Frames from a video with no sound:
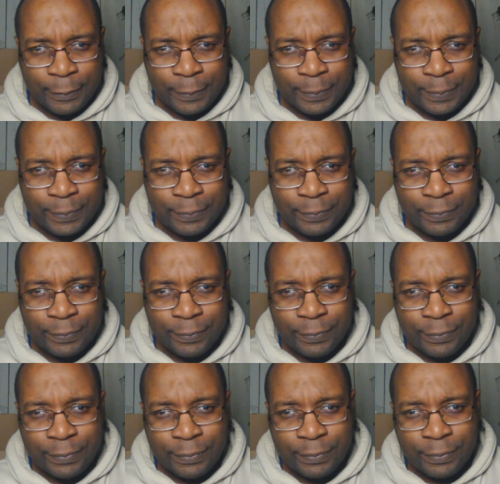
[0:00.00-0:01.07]

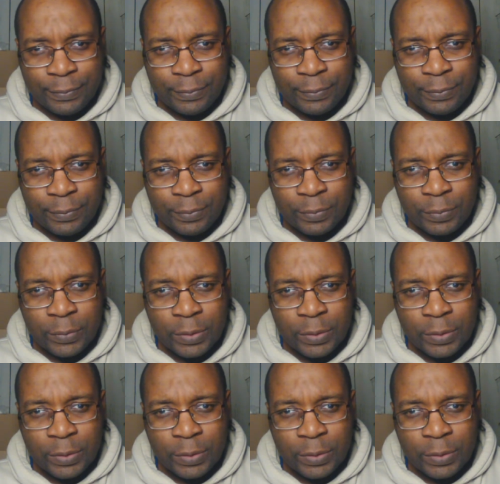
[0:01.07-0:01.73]
(no one is talking)